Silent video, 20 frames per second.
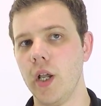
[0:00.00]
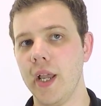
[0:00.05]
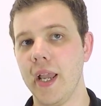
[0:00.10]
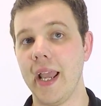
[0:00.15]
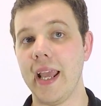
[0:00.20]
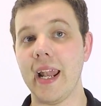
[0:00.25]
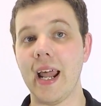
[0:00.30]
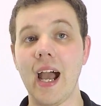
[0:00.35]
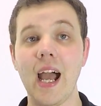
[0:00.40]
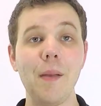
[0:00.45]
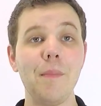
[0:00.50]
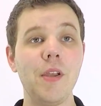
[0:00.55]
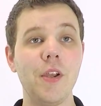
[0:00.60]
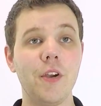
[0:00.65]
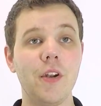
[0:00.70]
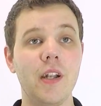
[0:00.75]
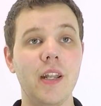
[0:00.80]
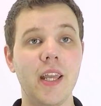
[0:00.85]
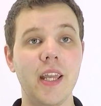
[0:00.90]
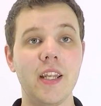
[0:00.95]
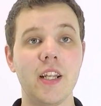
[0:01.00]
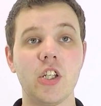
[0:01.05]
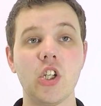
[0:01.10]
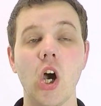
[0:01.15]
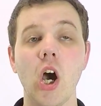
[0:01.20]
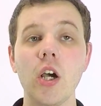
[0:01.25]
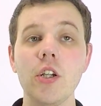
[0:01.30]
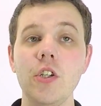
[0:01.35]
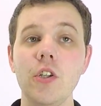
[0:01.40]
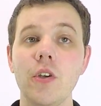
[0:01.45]
And I'm here today to
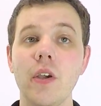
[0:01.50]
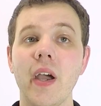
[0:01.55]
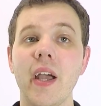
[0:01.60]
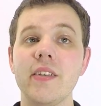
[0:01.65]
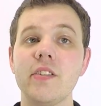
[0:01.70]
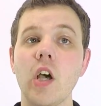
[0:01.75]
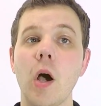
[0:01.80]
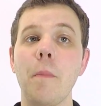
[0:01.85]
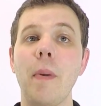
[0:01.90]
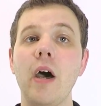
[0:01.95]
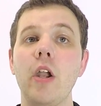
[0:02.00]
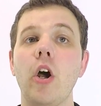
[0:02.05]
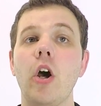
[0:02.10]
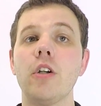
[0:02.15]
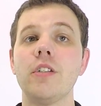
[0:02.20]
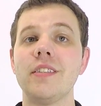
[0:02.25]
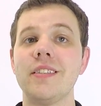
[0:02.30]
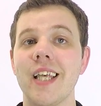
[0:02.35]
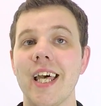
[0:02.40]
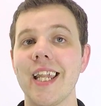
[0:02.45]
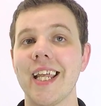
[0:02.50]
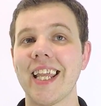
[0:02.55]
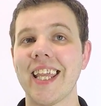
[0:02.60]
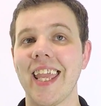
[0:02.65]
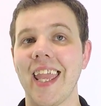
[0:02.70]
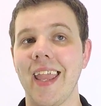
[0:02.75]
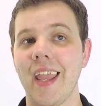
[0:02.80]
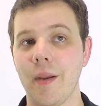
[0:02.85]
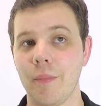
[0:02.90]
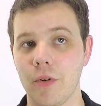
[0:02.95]
talk to you guys about our Zetta
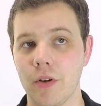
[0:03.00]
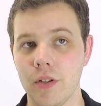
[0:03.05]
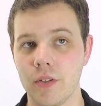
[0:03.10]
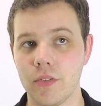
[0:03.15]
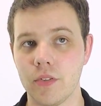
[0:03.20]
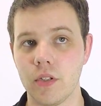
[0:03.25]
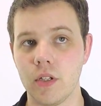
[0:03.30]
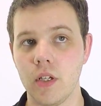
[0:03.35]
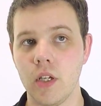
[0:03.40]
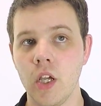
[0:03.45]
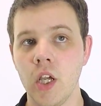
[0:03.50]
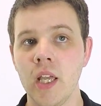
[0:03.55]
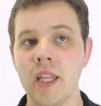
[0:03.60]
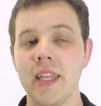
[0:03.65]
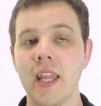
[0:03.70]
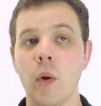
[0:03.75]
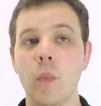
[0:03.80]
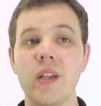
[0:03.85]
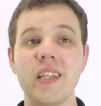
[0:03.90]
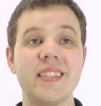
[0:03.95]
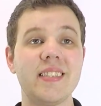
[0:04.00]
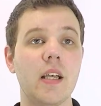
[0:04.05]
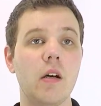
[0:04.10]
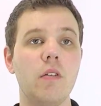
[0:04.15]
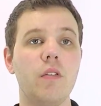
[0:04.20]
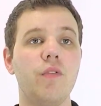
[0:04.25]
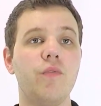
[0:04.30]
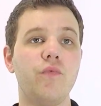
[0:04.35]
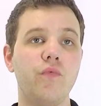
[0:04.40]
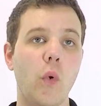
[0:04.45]
cameras. Now we sell
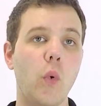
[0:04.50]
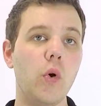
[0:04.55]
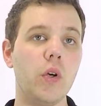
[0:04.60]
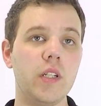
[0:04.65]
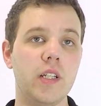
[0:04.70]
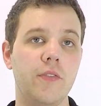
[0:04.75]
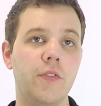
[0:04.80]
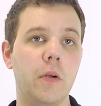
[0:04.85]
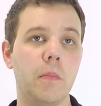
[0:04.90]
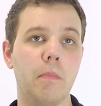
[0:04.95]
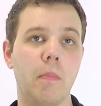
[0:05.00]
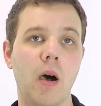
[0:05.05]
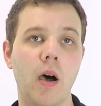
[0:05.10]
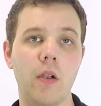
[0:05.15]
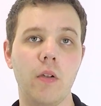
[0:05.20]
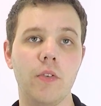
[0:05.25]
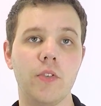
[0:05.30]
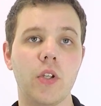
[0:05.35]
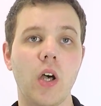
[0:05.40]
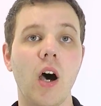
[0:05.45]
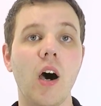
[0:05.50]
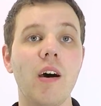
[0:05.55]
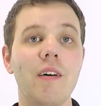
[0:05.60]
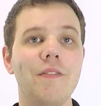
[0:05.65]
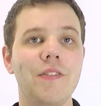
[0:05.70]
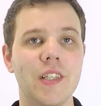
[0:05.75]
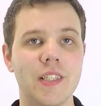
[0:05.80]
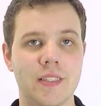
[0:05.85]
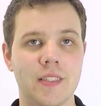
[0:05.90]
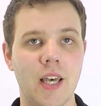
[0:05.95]
4 different models
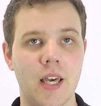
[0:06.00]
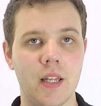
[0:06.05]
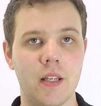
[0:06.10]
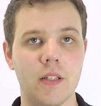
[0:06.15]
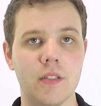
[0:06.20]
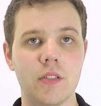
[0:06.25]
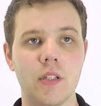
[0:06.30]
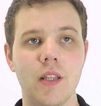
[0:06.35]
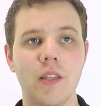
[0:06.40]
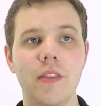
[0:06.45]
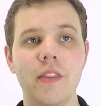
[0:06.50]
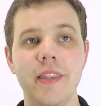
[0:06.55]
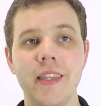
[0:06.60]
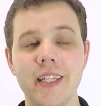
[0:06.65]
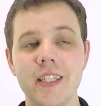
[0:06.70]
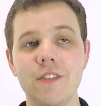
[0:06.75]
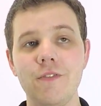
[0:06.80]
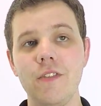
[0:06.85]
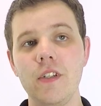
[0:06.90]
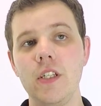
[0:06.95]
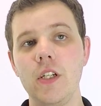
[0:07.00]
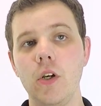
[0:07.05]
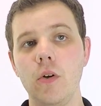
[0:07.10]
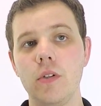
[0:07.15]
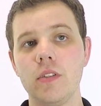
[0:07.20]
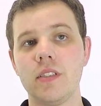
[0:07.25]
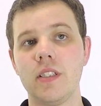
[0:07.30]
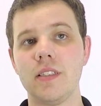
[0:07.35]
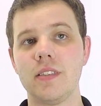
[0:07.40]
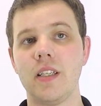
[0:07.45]
of the Zettas. This video
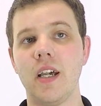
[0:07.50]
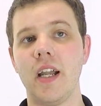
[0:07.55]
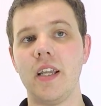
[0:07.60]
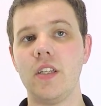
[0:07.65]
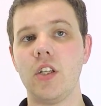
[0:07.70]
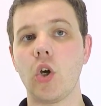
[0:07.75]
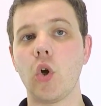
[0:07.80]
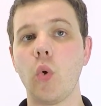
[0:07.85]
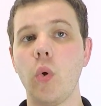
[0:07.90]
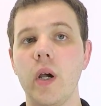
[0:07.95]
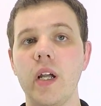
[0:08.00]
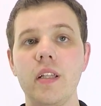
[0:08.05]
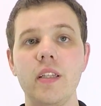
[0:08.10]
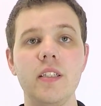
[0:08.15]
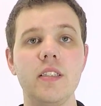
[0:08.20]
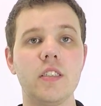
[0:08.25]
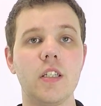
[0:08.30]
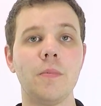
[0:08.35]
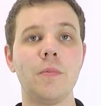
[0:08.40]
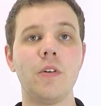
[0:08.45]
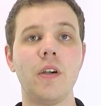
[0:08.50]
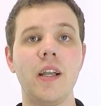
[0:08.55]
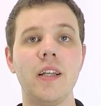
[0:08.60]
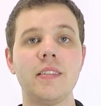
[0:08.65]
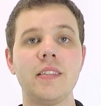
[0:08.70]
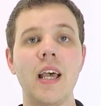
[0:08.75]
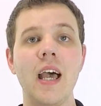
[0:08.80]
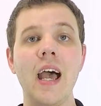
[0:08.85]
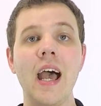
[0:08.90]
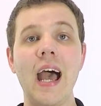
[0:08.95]
is designed to quickly
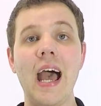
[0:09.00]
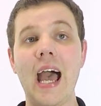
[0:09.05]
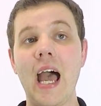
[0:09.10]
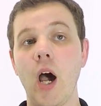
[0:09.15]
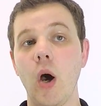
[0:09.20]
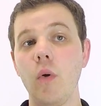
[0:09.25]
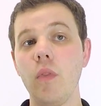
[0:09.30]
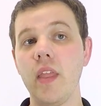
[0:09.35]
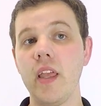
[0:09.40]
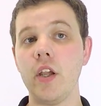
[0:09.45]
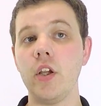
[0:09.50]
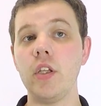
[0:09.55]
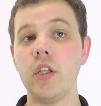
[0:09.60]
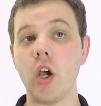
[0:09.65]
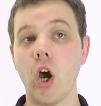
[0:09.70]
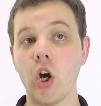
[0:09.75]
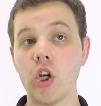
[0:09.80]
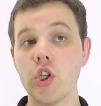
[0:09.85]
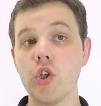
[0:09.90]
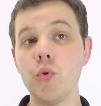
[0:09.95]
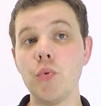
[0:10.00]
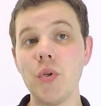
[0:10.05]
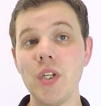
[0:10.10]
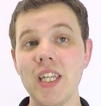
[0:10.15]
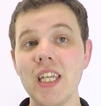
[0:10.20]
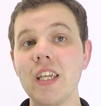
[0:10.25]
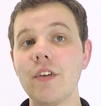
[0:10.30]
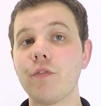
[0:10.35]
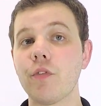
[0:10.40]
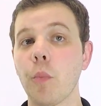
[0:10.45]
summarize how they are
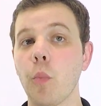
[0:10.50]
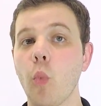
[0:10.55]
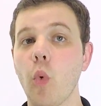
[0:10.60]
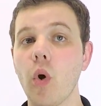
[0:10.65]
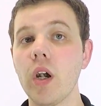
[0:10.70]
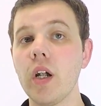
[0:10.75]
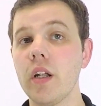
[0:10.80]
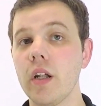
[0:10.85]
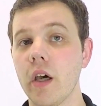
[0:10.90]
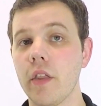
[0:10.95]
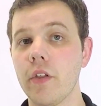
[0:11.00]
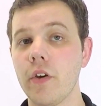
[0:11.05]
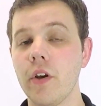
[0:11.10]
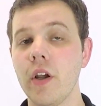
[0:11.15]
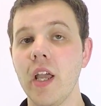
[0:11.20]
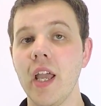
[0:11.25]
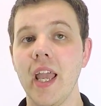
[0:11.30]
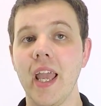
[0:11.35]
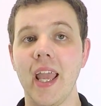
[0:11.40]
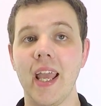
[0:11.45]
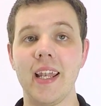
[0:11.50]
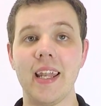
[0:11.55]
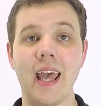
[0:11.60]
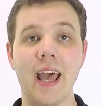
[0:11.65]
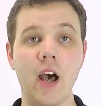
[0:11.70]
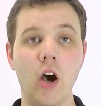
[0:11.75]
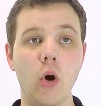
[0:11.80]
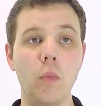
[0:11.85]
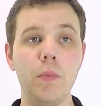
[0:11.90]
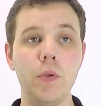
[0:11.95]
unique from one another and to
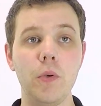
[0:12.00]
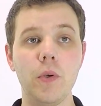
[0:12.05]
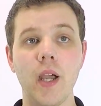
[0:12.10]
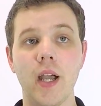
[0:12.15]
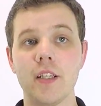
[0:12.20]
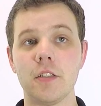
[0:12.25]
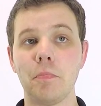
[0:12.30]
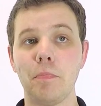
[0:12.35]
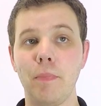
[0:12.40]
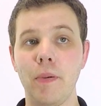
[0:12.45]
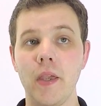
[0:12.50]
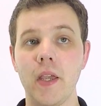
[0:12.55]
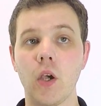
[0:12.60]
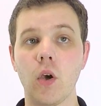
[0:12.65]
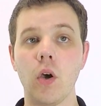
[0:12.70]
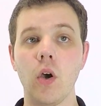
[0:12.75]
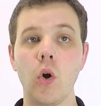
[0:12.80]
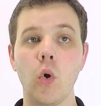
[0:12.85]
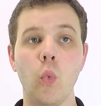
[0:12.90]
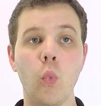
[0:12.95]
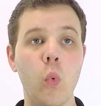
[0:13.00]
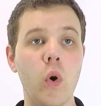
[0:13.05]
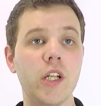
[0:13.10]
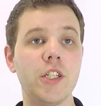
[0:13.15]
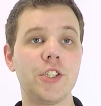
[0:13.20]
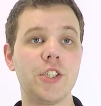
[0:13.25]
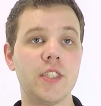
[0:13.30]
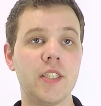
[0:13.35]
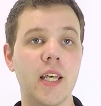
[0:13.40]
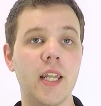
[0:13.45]
help you guys pick which
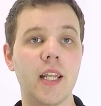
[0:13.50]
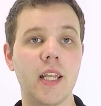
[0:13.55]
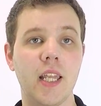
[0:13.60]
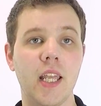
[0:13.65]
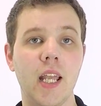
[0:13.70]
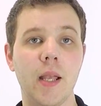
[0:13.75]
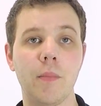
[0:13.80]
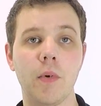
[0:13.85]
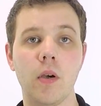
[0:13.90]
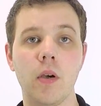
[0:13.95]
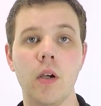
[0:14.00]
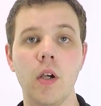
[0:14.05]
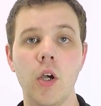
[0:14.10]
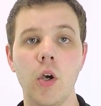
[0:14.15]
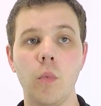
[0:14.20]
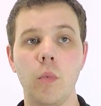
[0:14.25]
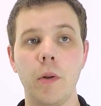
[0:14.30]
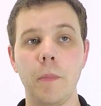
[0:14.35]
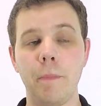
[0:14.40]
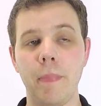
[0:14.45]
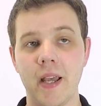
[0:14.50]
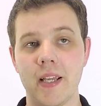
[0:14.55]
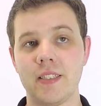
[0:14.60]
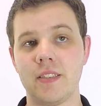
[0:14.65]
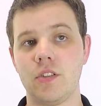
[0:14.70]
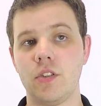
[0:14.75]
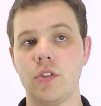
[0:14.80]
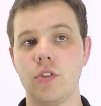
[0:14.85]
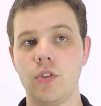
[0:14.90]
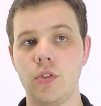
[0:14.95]
Zetta camera would
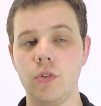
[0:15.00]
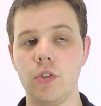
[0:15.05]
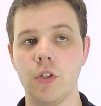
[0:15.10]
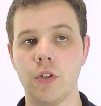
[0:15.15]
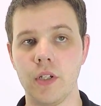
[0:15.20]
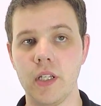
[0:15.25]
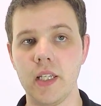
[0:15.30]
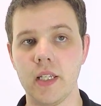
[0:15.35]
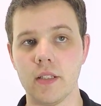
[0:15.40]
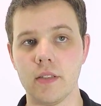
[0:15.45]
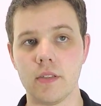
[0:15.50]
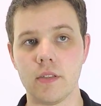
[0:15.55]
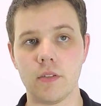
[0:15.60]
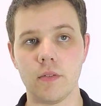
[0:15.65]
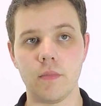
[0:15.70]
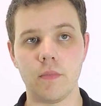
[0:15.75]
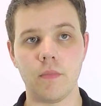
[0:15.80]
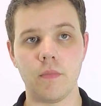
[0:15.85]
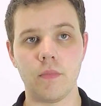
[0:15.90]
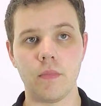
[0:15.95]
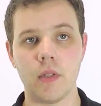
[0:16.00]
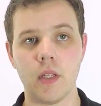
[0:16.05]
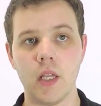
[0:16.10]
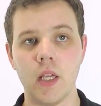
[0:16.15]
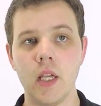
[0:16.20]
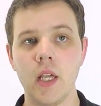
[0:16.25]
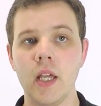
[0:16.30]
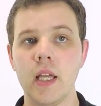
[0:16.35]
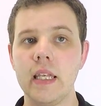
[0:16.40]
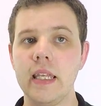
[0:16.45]
best suit your needs.
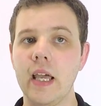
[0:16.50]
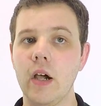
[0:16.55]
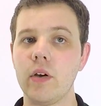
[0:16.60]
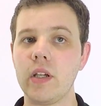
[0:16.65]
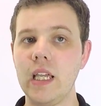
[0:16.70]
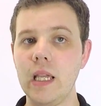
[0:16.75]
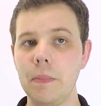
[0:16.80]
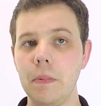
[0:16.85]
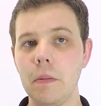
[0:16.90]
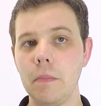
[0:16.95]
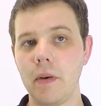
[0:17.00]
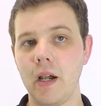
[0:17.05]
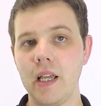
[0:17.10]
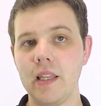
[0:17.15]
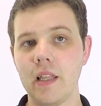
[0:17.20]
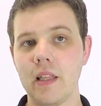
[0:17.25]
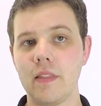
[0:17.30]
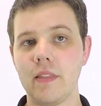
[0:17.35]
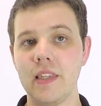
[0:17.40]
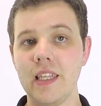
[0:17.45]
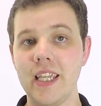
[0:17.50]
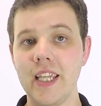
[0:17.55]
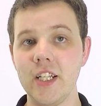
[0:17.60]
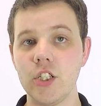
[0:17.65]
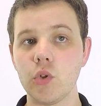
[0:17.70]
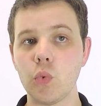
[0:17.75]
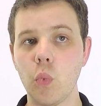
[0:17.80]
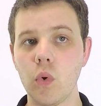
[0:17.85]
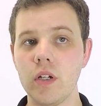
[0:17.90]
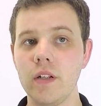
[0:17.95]
Now keep in mind that
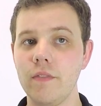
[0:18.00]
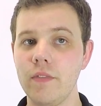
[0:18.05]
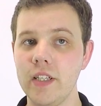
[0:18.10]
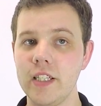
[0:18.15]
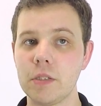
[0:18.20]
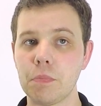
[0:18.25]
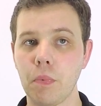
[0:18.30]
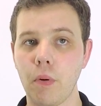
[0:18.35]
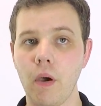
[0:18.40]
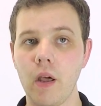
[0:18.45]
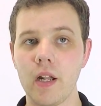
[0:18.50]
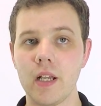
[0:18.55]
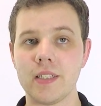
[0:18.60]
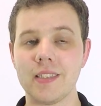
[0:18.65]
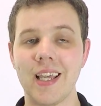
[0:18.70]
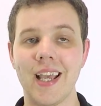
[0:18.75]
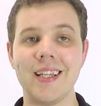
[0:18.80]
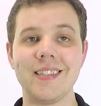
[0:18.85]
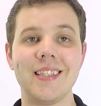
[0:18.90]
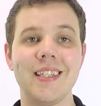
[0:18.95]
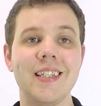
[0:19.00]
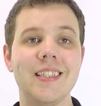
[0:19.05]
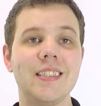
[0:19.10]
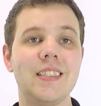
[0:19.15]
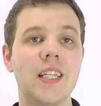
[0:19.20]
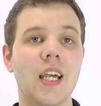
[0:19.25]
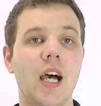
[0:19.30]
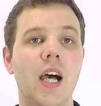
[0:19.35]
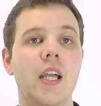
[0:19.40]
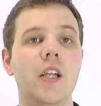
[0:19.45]
each one of these products has an
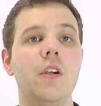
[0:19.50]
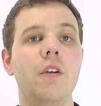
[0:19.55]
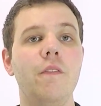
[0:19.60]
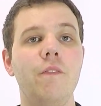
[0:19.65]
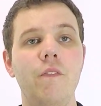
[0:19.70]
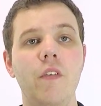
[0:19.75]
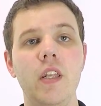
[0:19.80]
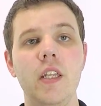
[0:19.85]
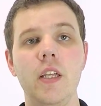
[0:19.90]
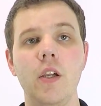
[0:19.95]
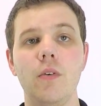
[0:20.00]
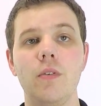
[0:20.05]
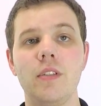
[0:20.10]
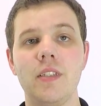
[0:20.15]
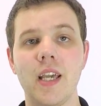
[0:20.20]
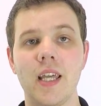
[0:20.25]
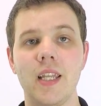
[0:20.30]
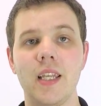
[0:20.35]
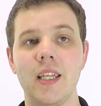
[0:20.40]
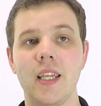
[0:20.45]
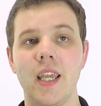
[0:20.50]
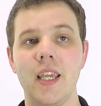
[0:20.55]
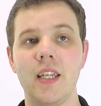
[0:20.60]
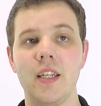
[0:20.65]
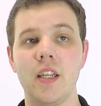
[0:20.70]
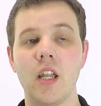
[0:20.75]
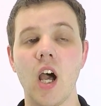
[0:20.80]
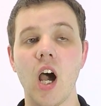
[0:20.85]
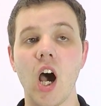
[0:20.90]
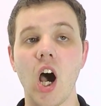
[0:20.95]
entire video
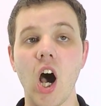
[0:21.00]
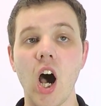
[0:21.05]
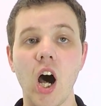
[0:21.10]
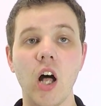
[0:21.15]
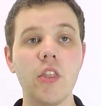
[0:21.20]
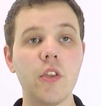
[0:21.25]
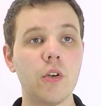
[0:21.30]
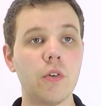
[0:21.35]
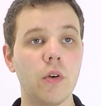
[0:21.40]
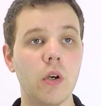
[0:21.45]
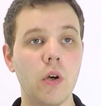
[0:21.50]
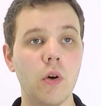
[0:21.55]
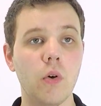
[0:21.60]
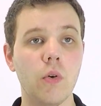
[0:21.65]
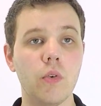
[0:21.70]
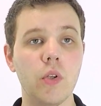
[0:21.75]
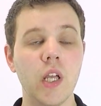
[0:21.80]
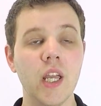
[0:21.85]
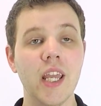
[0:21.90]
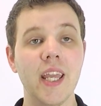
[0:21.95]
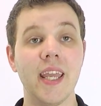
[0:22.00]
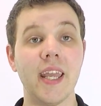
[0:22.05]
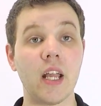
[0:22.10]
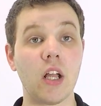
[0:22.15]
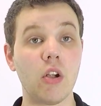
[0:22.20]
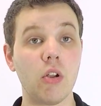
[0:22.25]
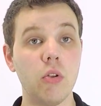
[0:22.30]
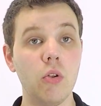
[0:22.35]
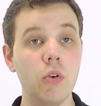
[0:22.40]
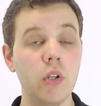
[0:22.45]
dedicated on their own,
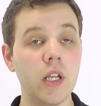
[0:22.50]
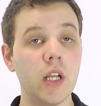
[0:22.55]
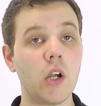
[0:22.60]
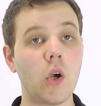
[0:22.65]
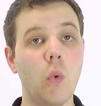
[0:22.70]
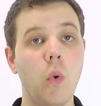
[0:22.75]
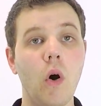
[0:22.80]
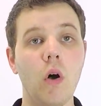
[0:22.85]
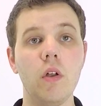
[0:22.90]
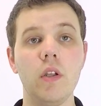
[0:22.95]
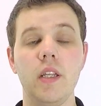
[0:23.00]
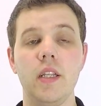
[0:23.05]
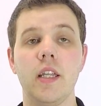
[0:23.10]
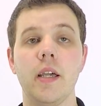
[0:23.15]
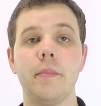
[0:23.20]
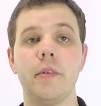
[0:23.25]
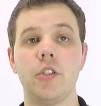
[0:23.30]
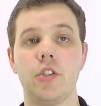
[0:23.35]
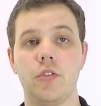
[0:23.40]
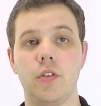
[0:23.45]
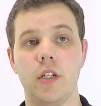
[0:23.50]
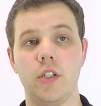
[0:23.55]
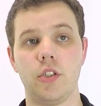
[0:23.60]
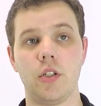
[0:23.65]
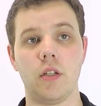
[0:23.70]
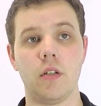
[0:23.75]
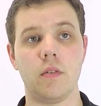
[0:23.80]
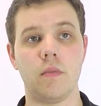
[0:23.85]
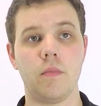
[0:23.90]
including a quality demonstration.